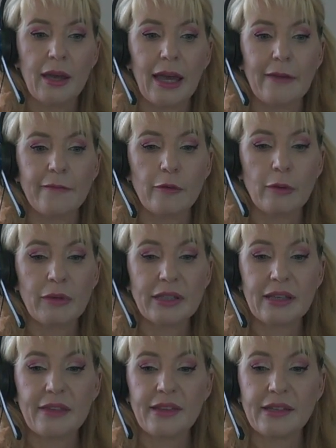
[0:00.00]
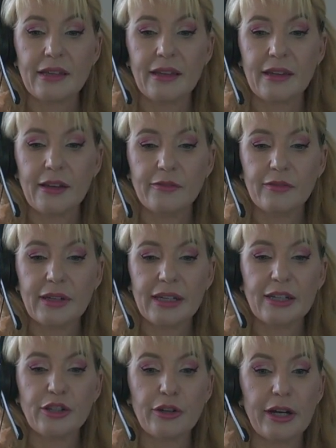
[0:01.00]
And for when we say things are
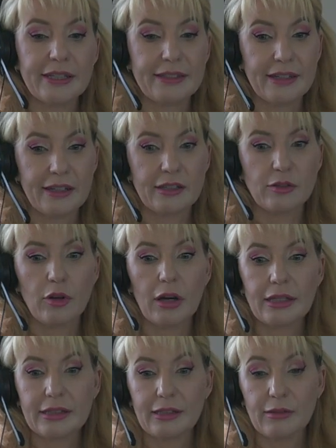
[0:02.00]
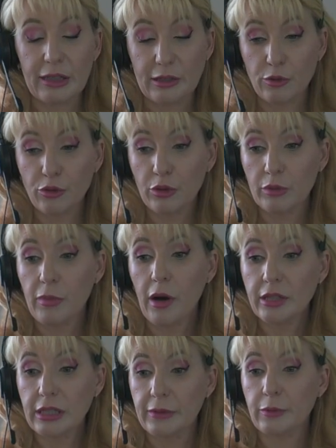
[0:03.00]
lovely and you guys think it's not as good, as
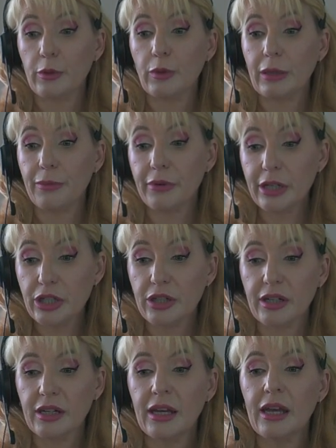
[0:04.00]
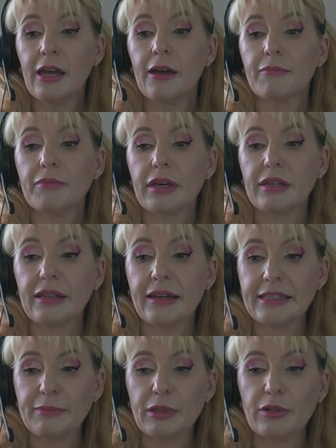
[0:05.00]
positive as what we are preaching, but
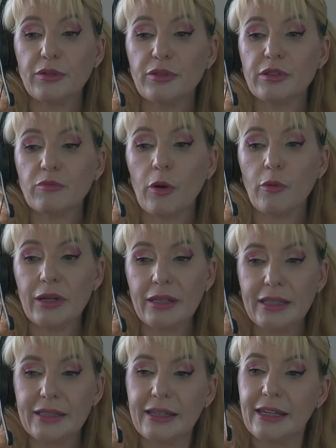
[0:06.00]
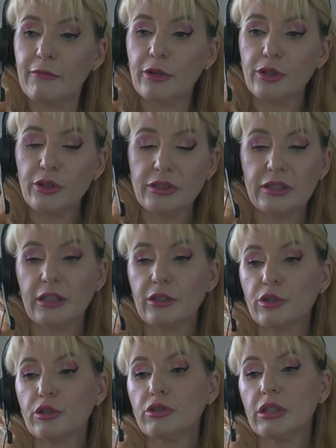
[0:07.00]
that is because what we see and what you see
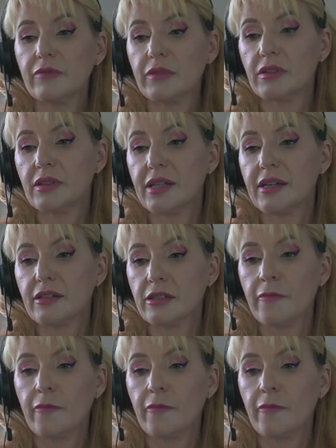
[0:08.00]
is two different things.